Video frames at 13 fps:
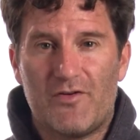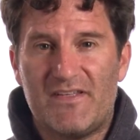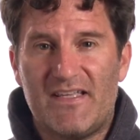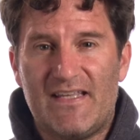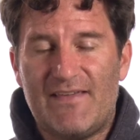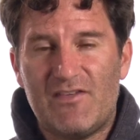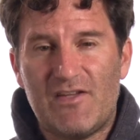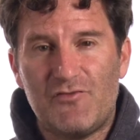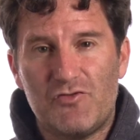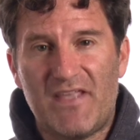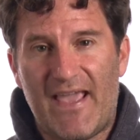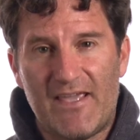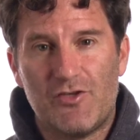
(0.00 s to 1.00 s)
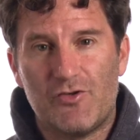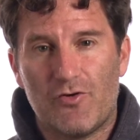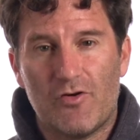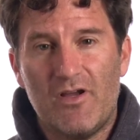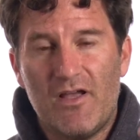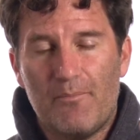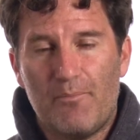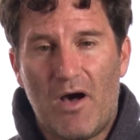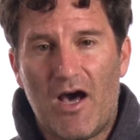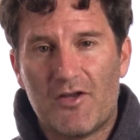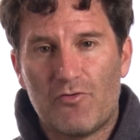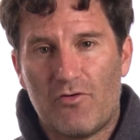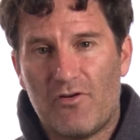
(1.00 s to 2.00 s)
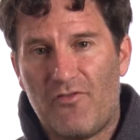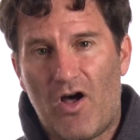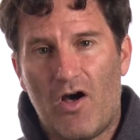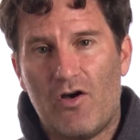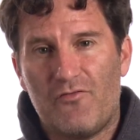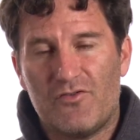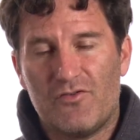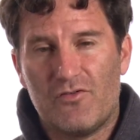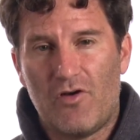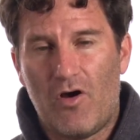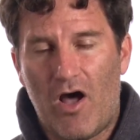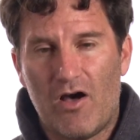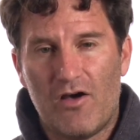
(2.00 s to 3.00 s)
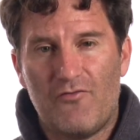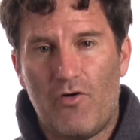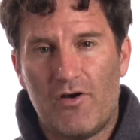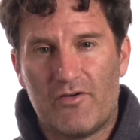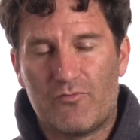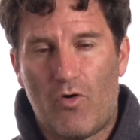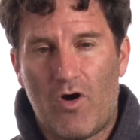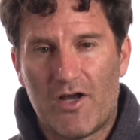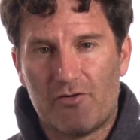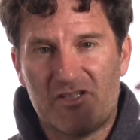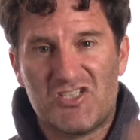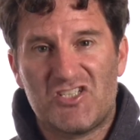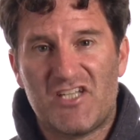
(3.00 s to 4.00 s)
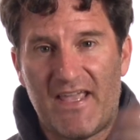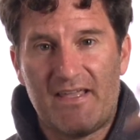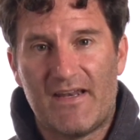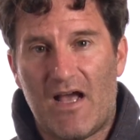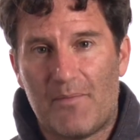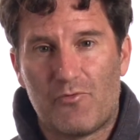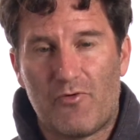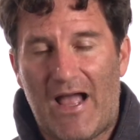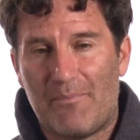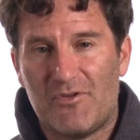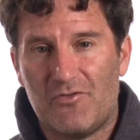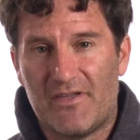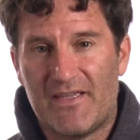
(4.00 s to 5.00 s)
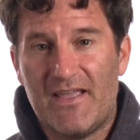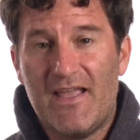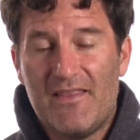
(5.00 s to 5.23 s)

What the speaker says: Indeed, even if you take your bottle of olive oil and water and shake it up rapidly,